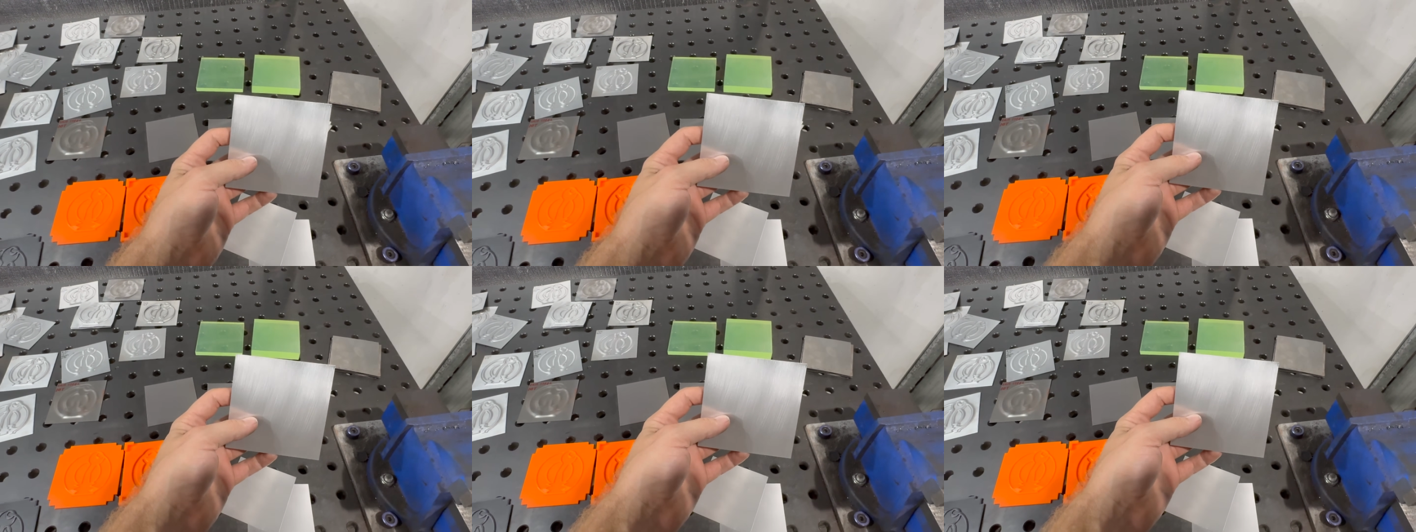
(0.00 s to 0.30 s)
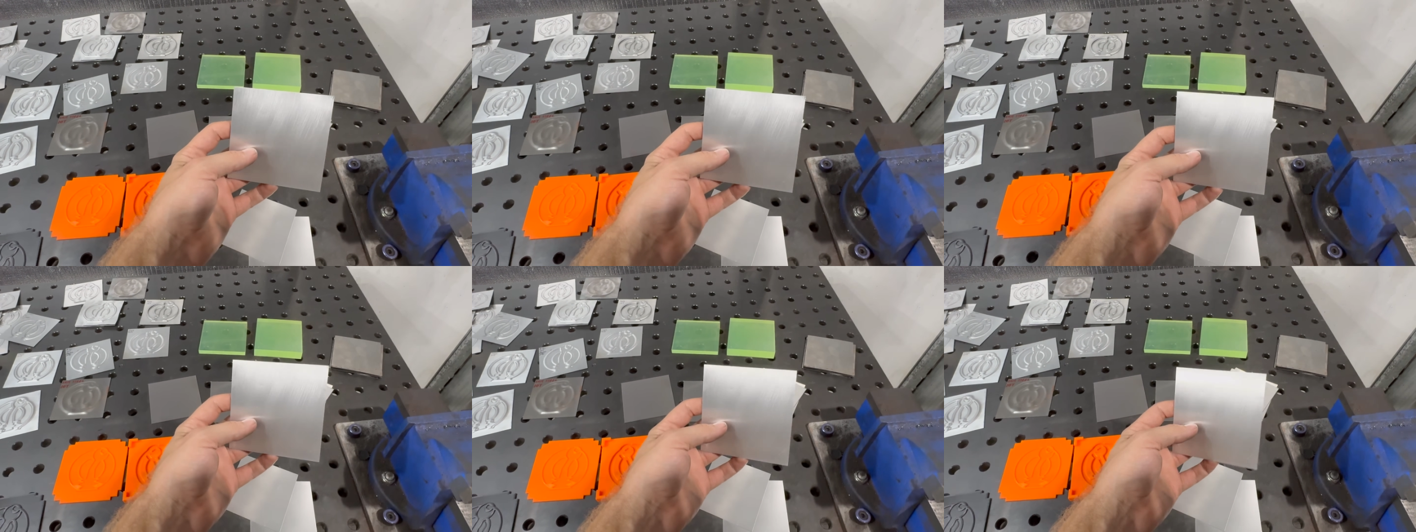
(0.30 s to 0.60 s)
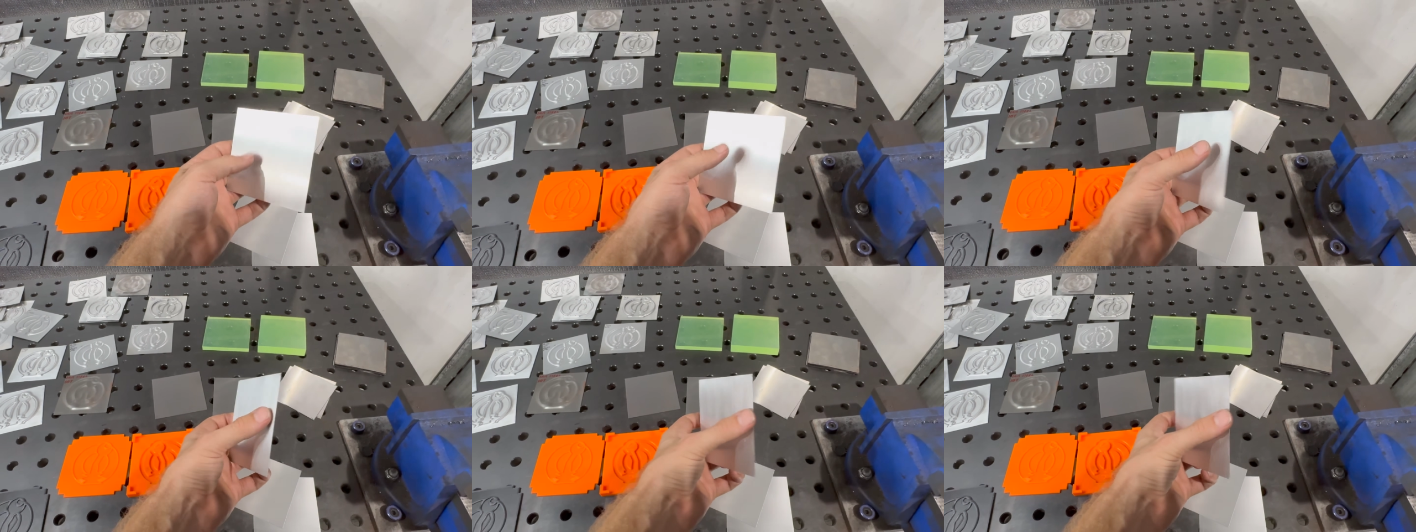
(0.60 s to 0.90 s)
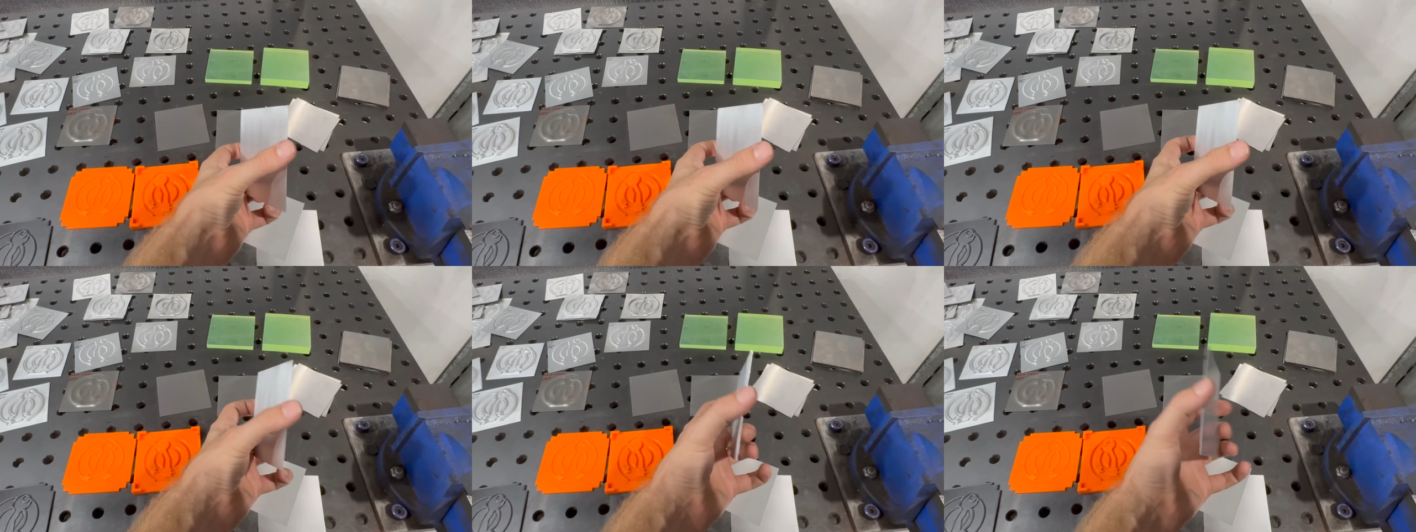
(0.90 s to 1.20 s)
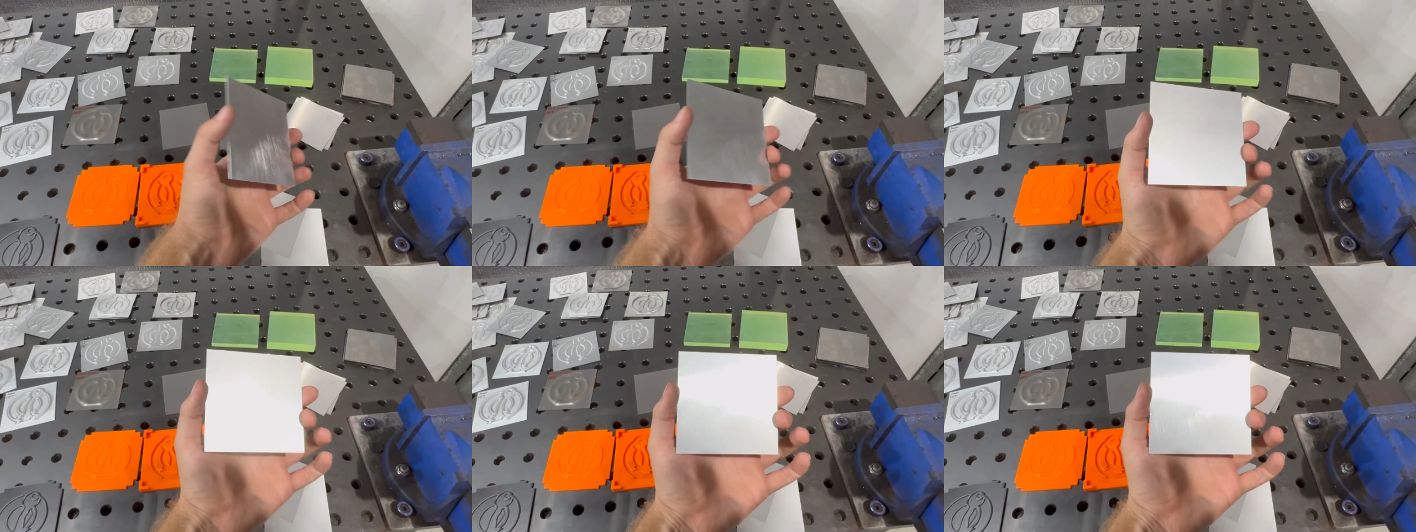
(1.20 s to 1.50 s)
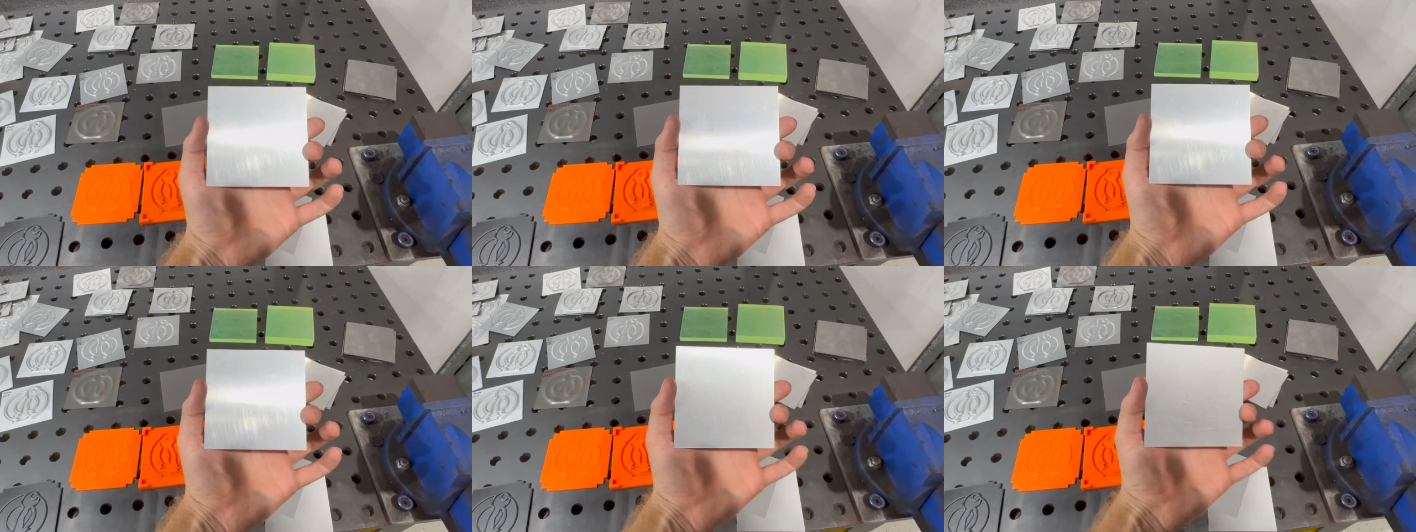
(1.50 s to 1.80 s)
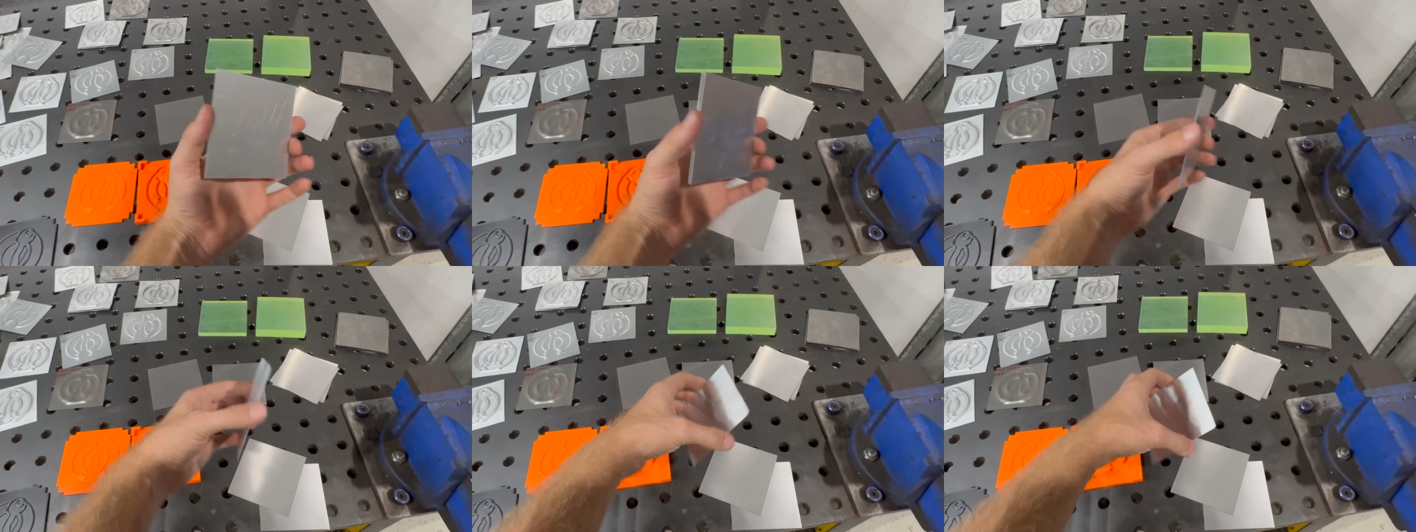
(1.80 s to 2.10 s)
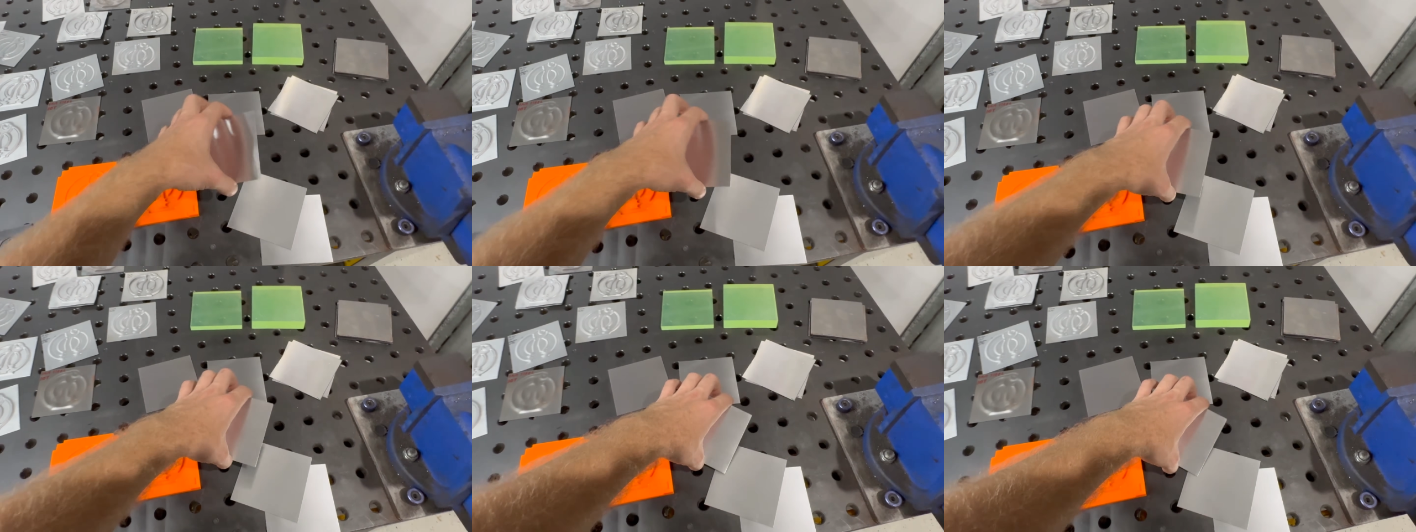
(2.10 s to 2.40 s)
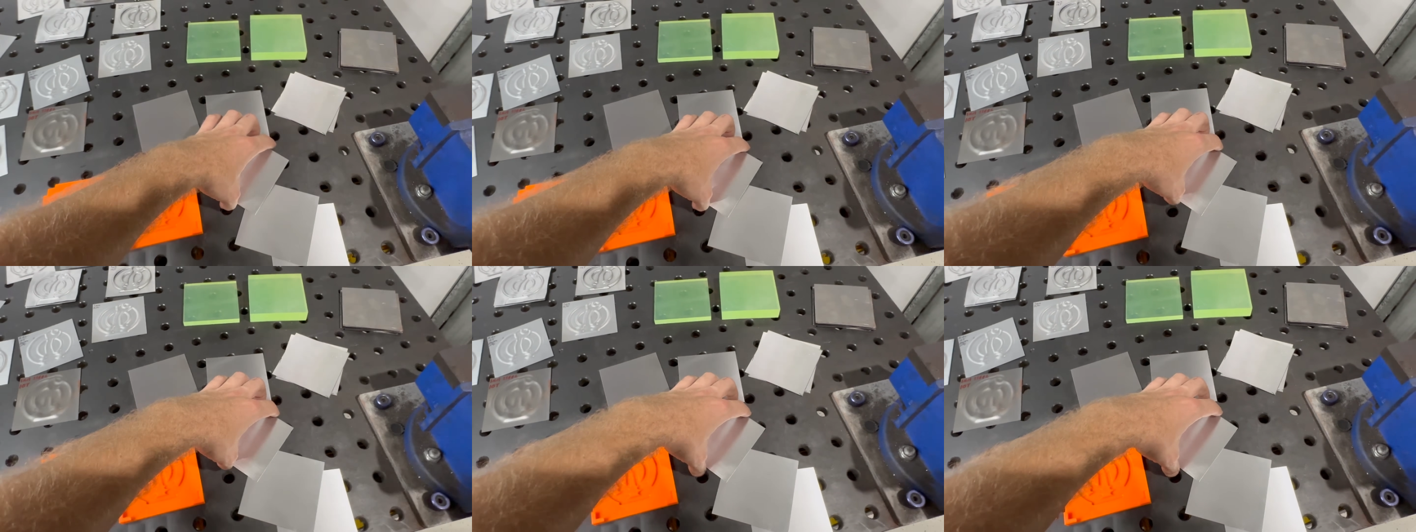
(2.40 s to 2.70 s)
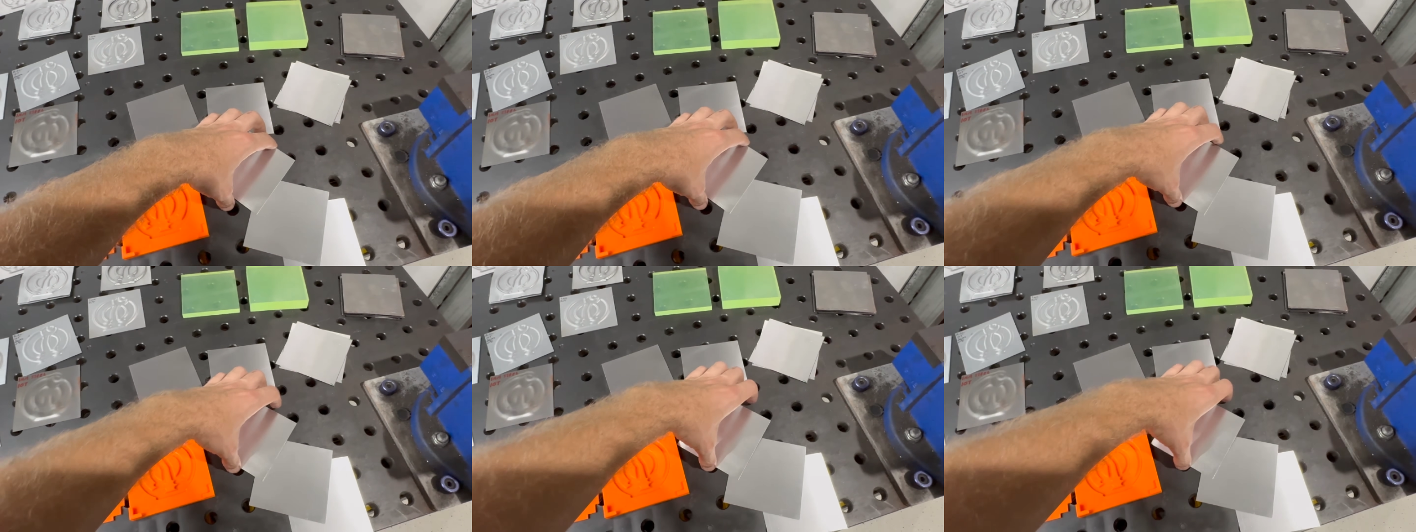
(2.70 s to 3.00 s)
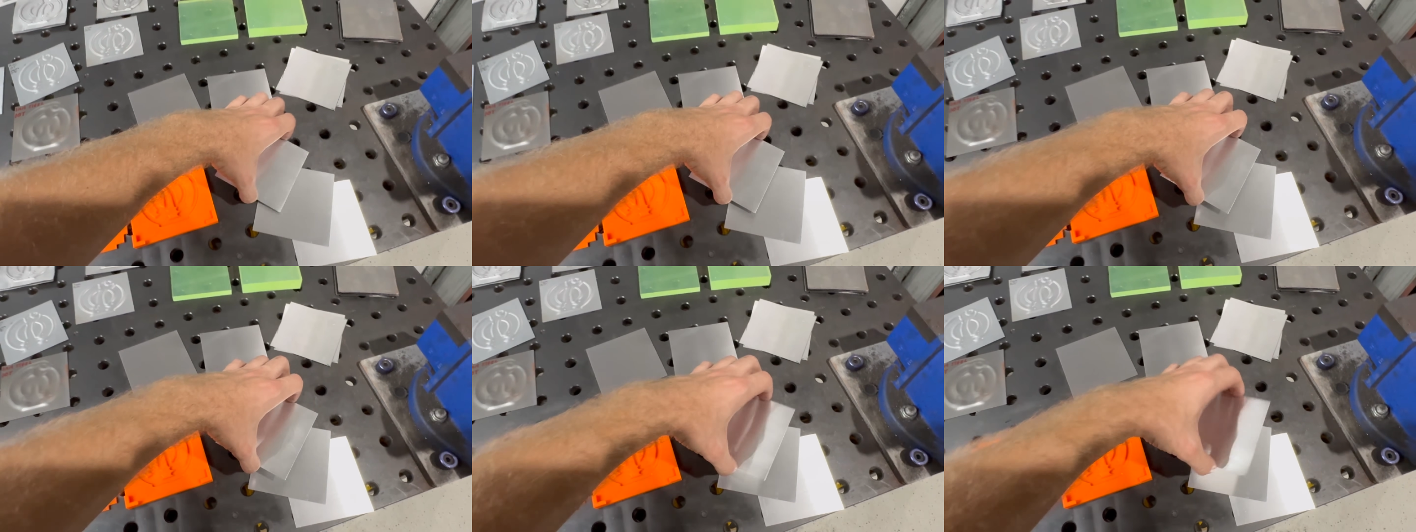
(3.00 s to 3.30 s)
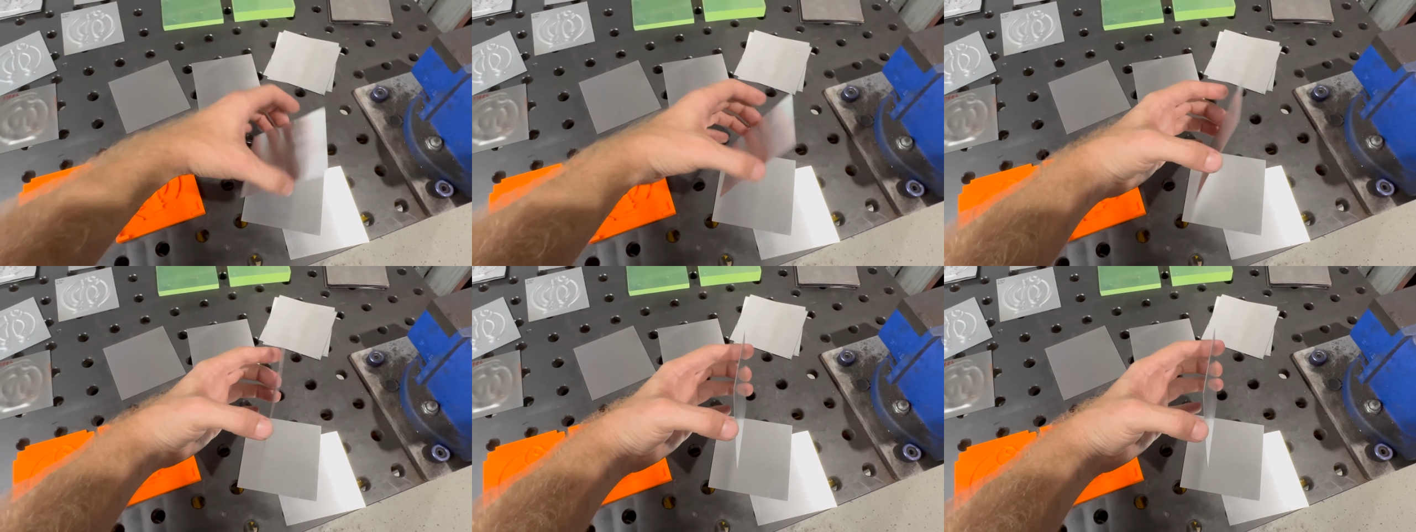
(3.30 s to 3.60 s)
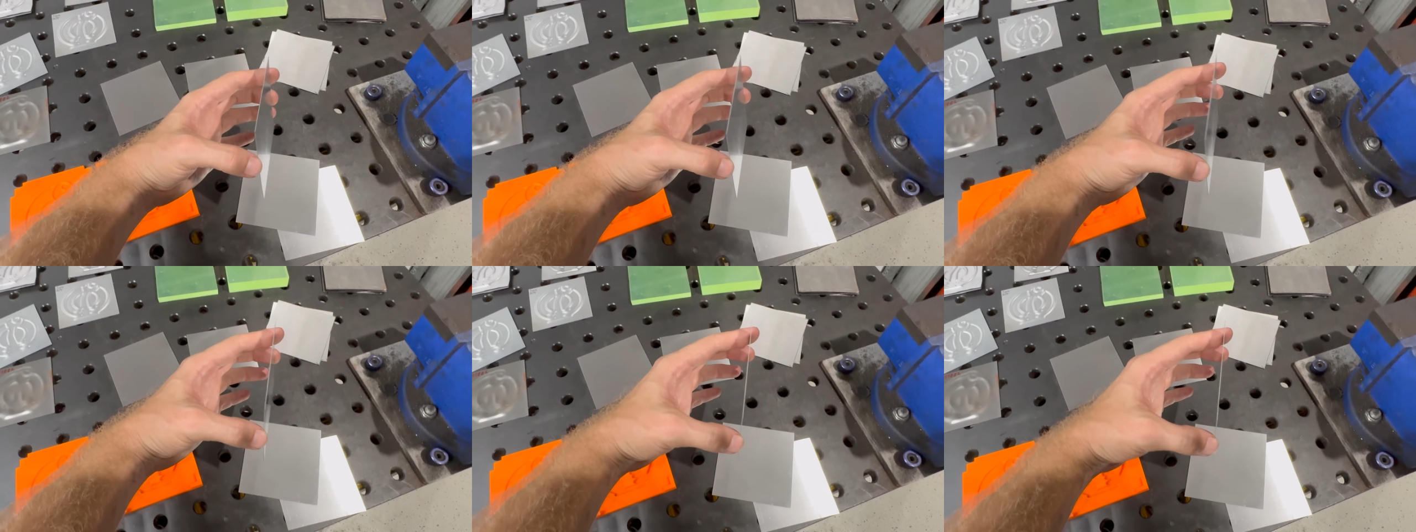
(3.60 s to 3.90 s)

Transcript: No face is visible, so there are no lips to read.